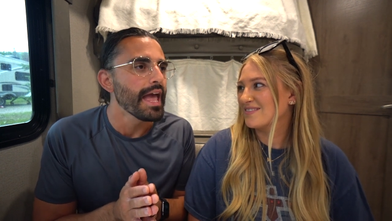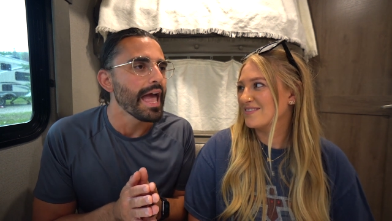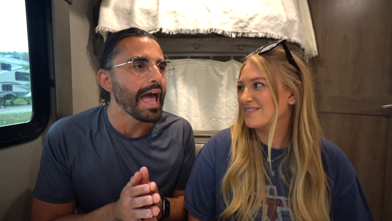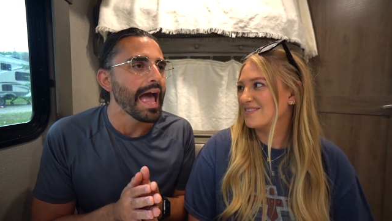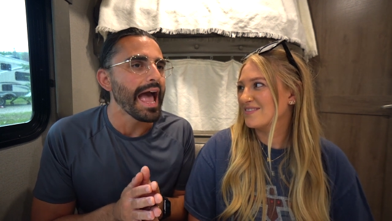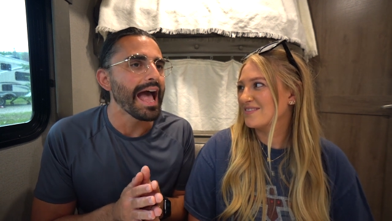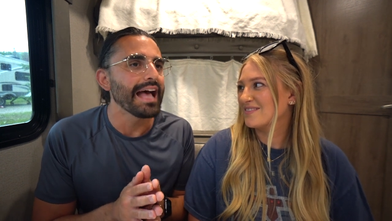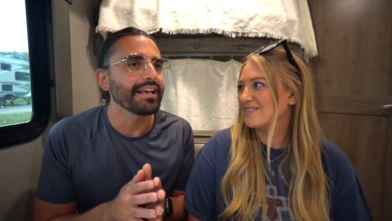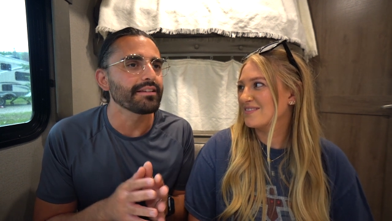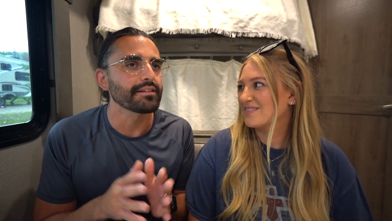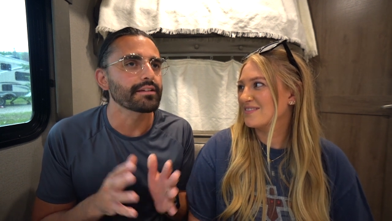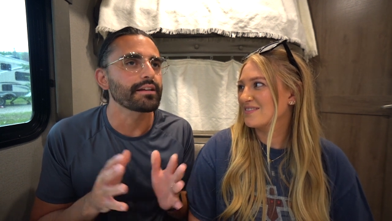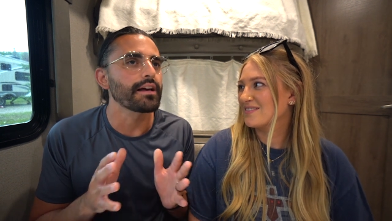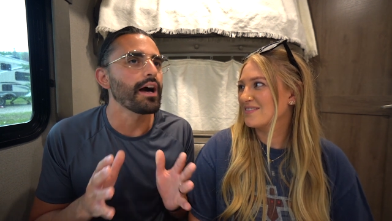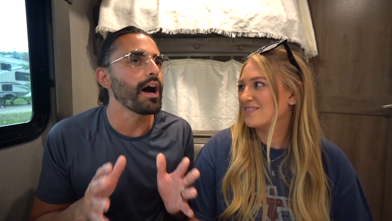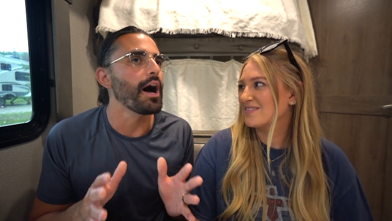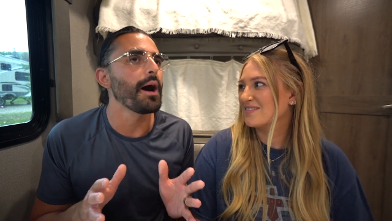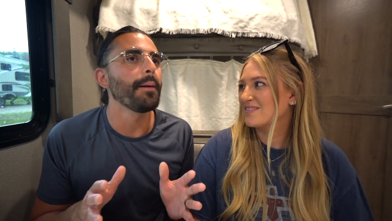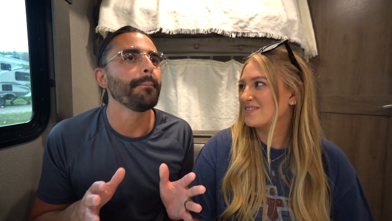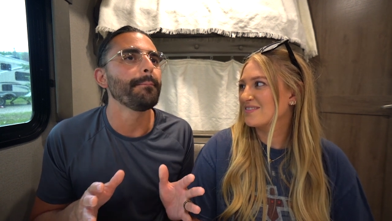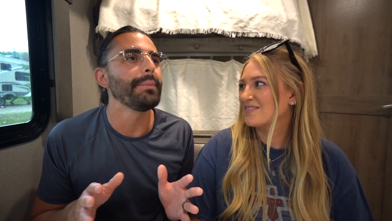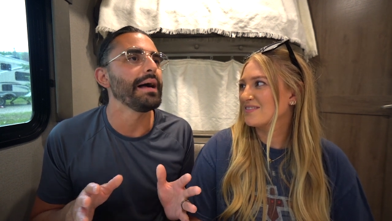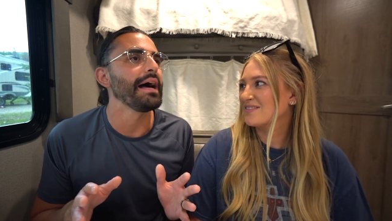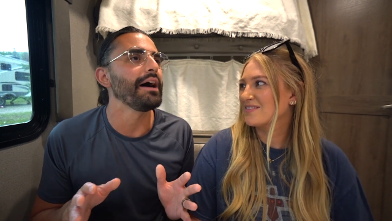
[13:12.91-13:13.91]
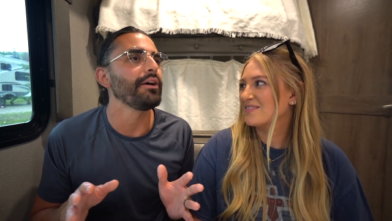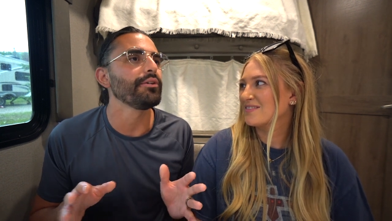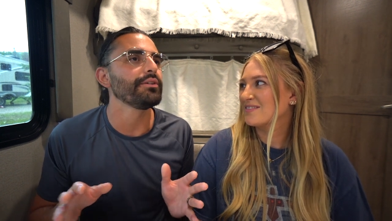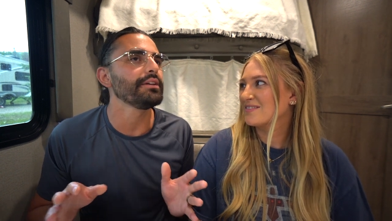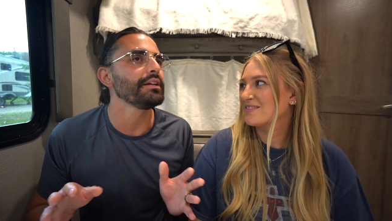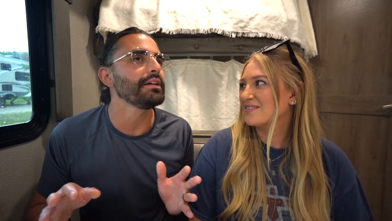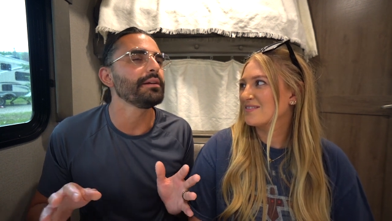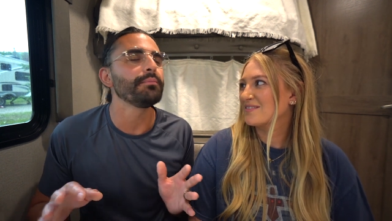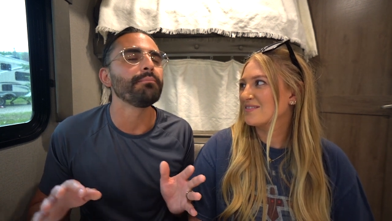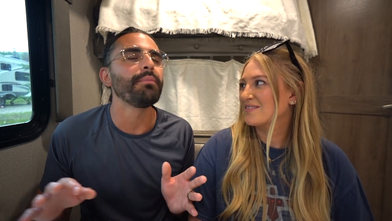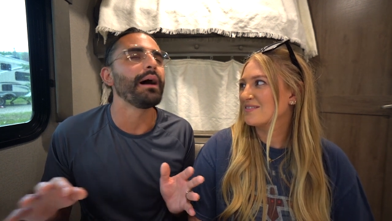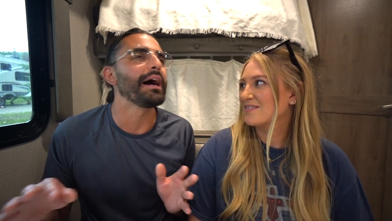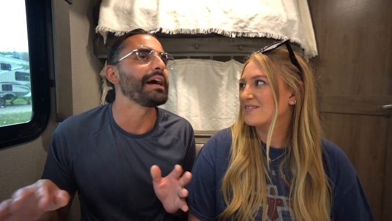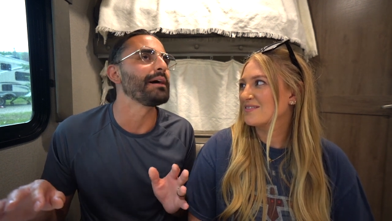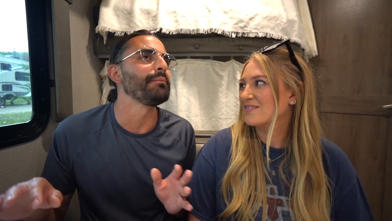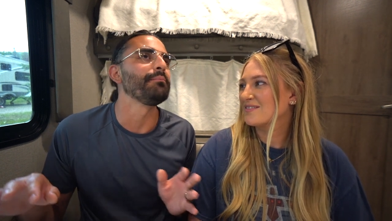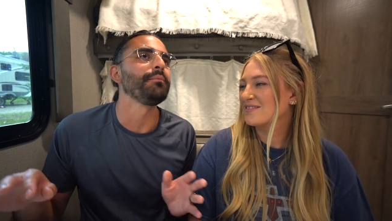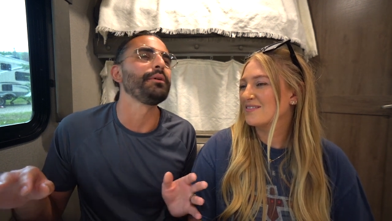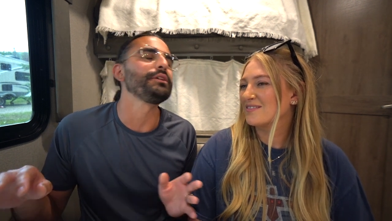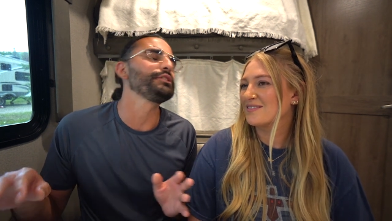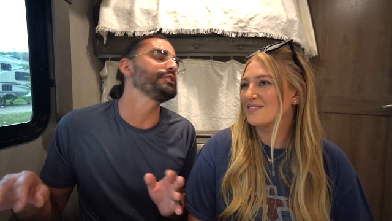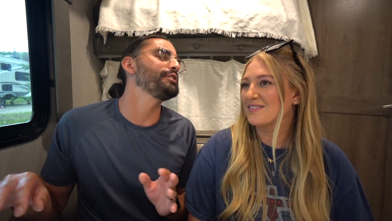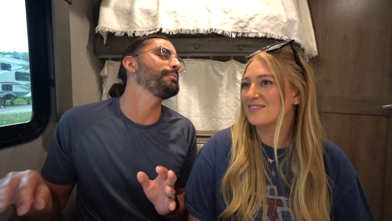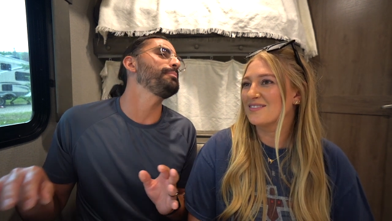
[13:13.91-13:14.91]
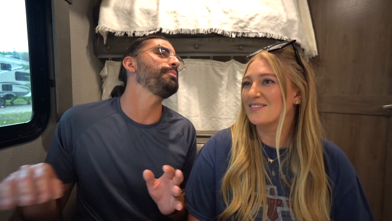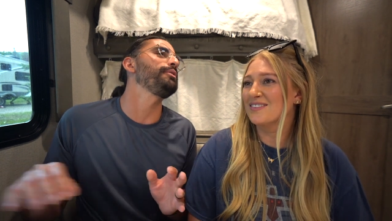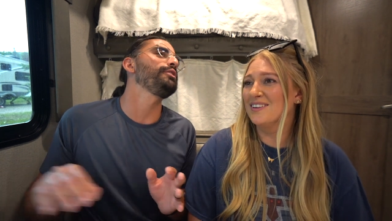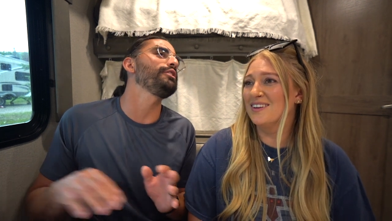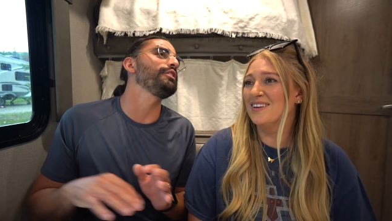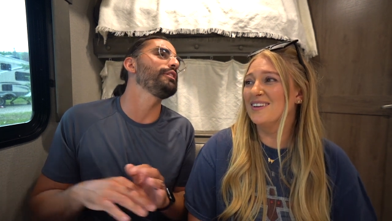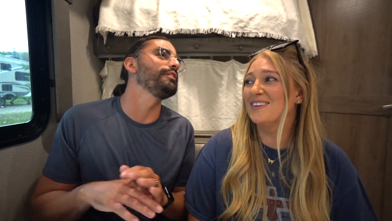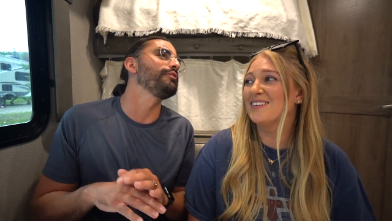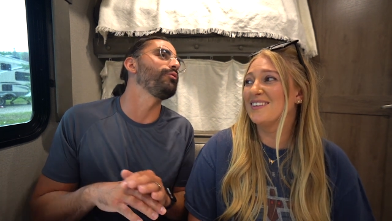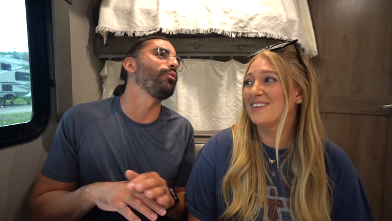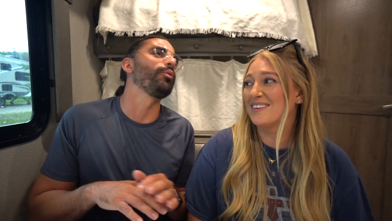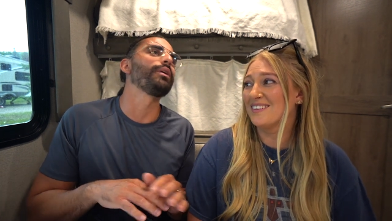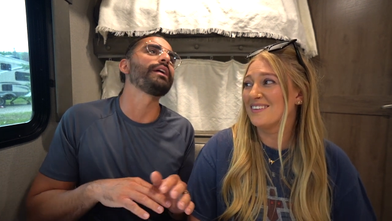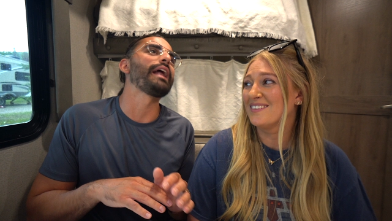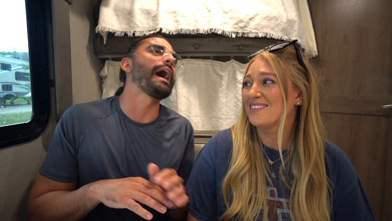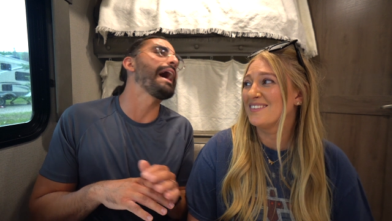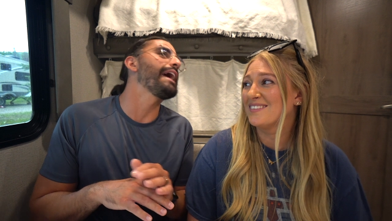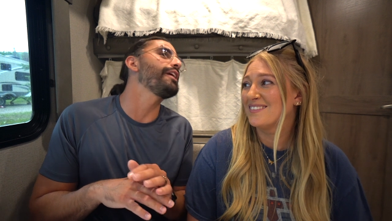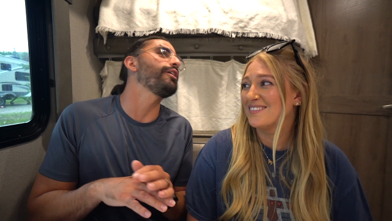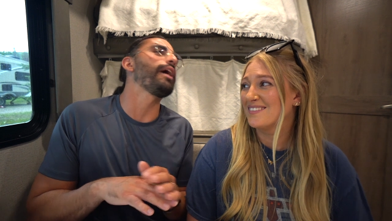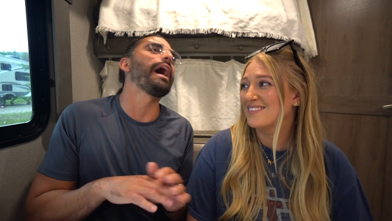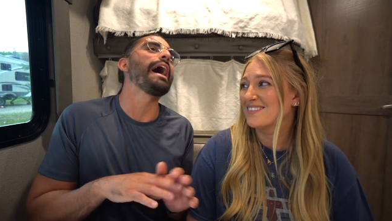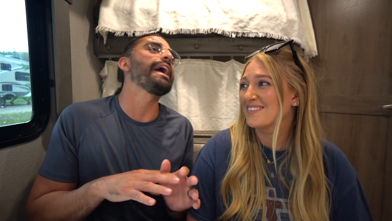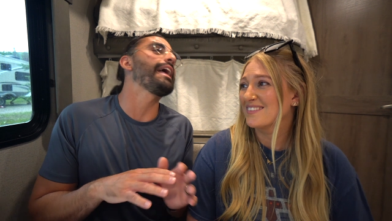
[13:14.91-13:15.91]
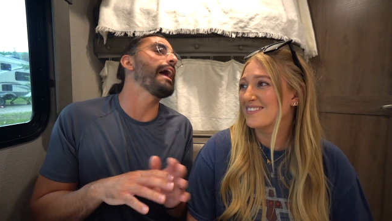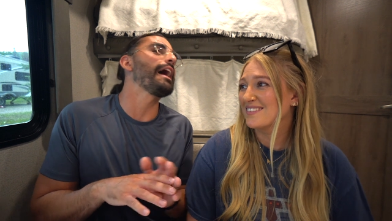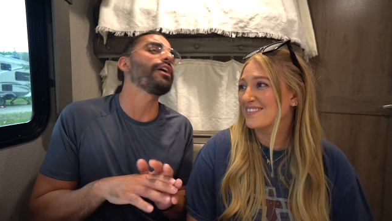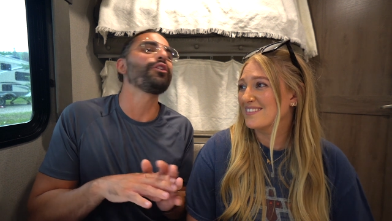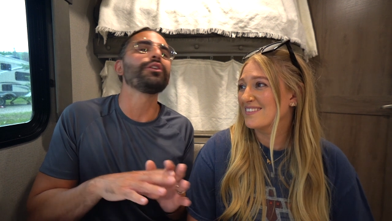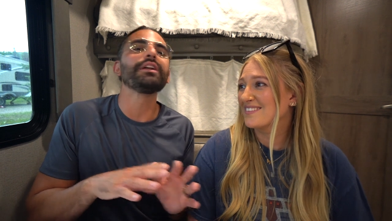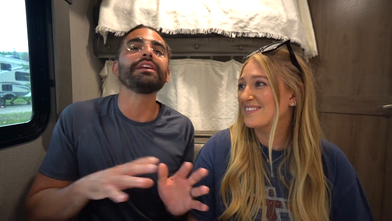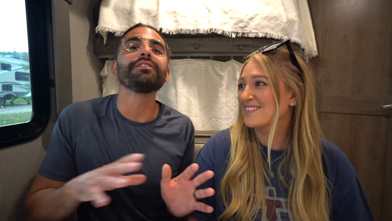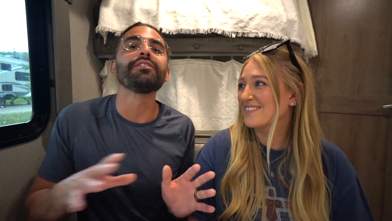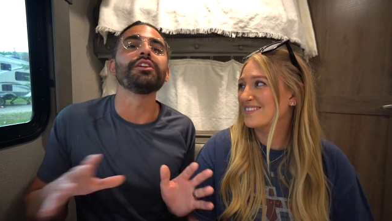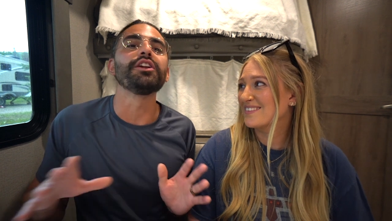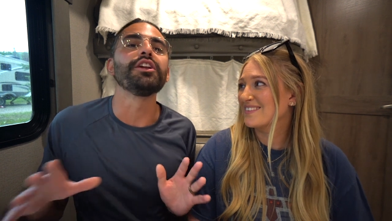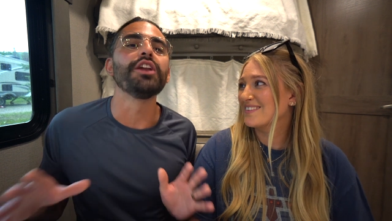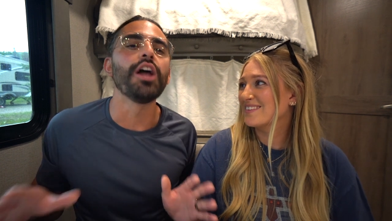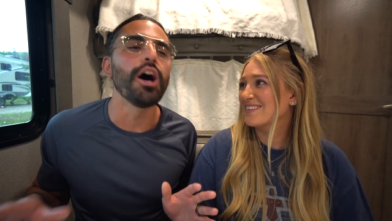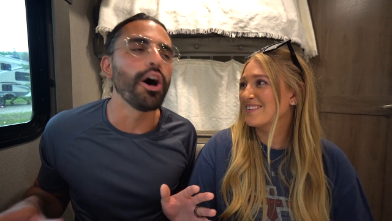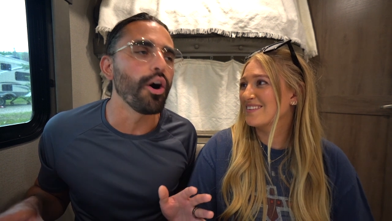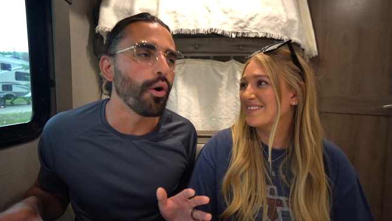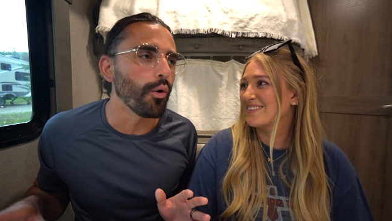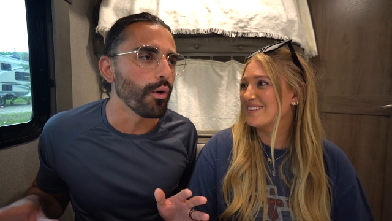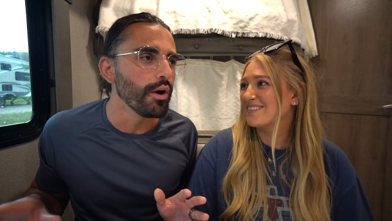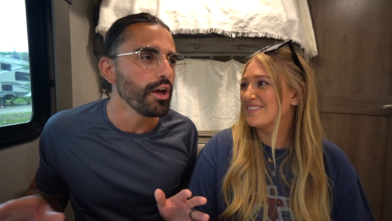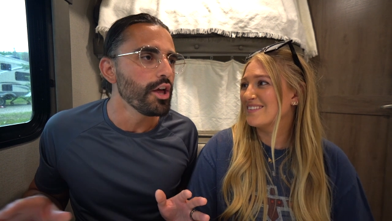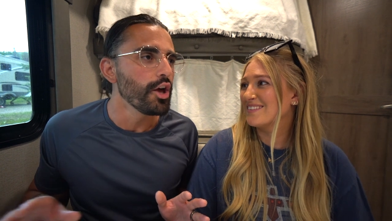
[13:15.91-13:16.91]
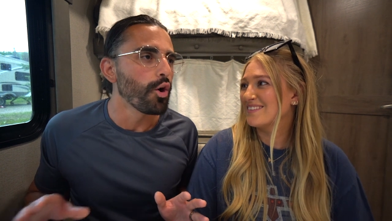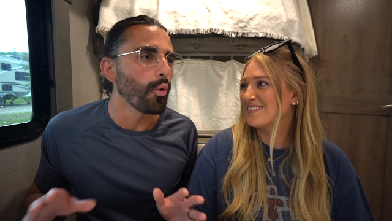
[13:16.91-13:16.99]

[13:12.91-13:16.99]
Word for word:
Speaker 1: has compounded by a multiple of what I, I, I don't even know.